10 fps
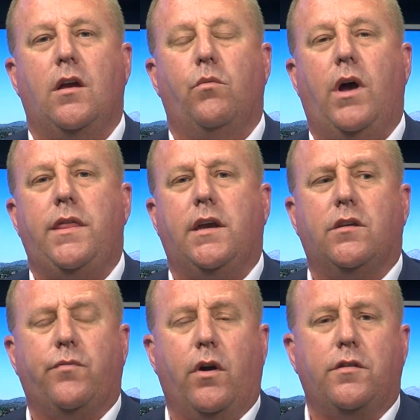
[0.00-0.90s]
Well, I think
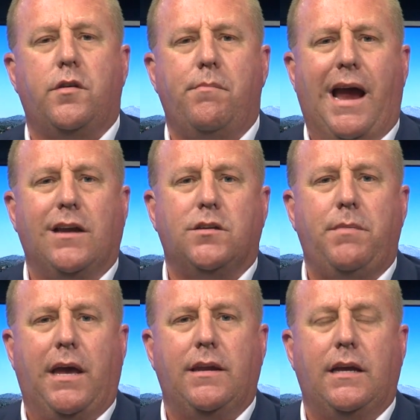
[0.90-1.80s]
as far as the mask
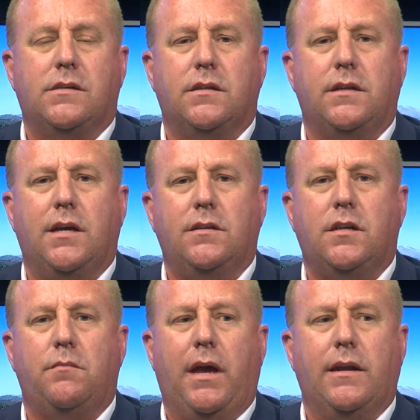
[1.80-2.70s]
mandates and the
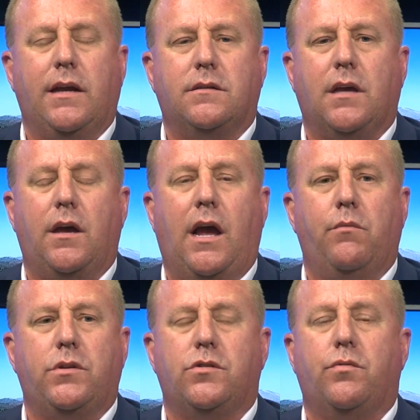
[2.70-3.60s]
testing mandates, I
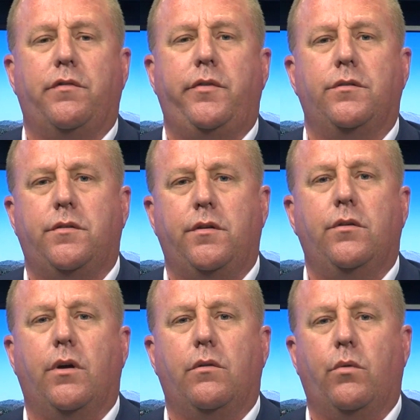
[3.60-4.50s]
would just refuse to
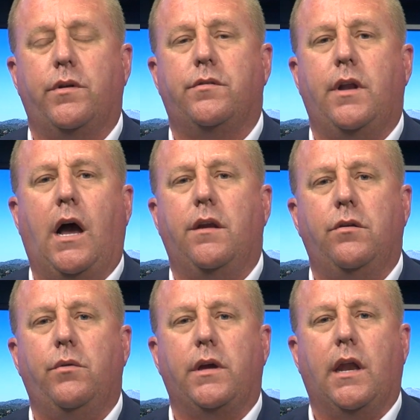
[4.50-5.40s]
do it. We're just not
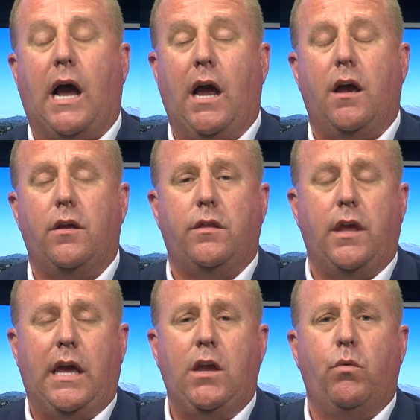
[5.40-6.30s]
doing it.
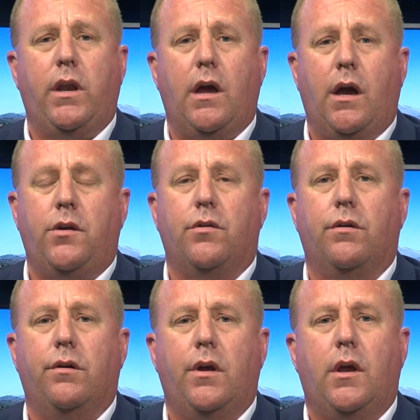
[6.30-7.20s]
Anyone
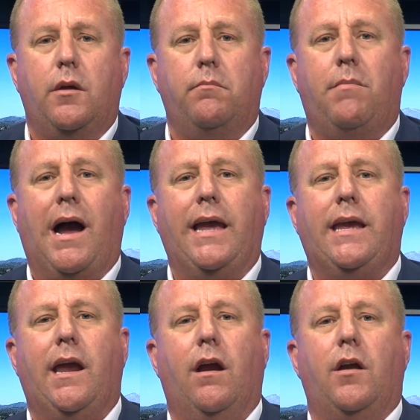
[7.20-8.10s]
under my
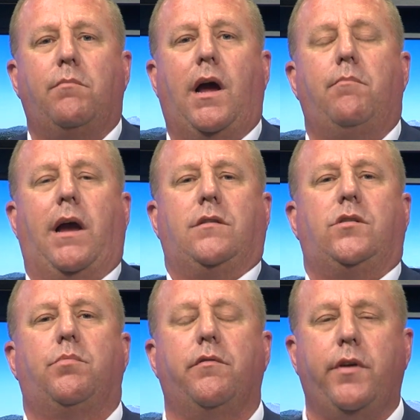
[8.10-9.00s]
care and my
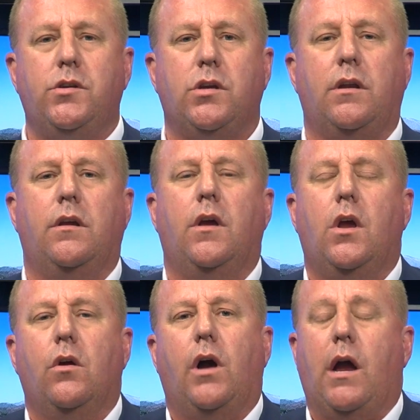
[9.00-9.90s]
supervision,
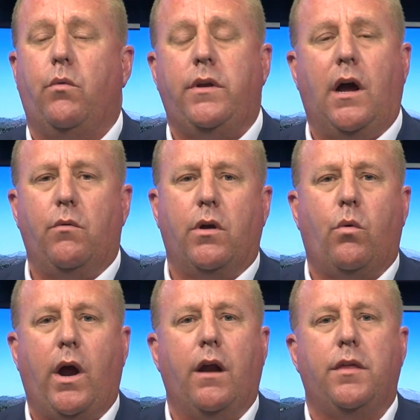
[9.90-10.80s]
I would not
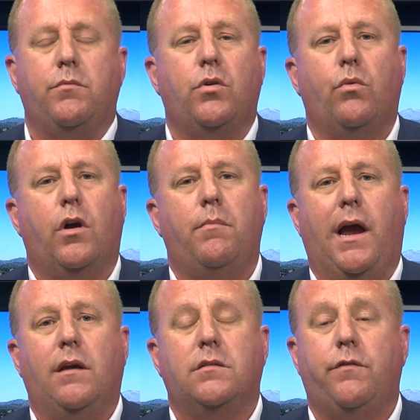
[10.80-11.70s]
require them to wear a
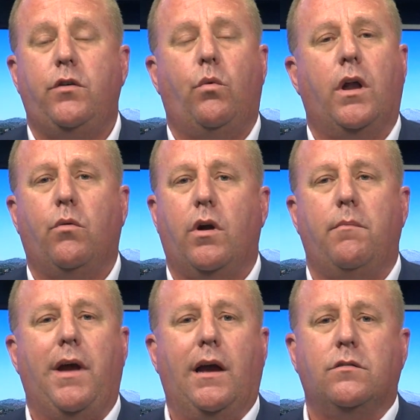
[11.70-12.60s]
mask. If you want to wear
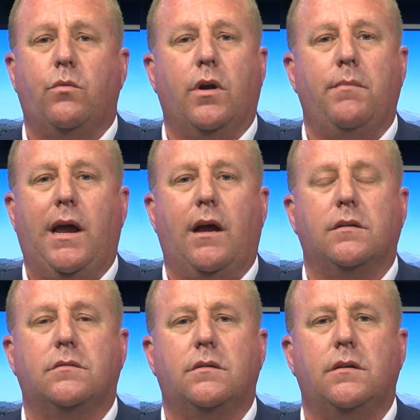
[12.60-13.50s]
a mask, wear a
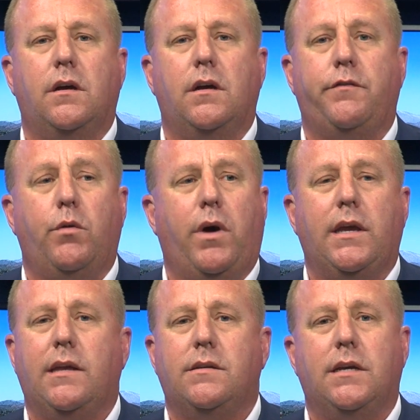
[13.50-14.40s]
mask. If you want
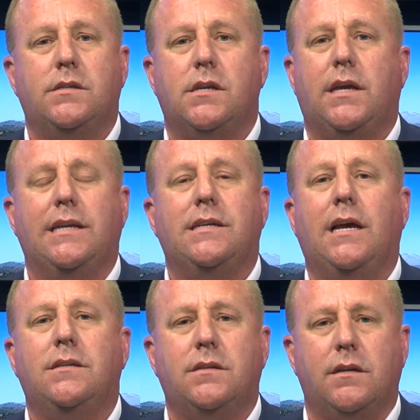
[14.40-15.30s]
to get tested, get
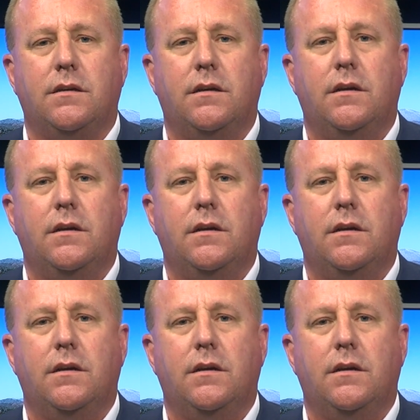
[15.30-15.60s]
tested.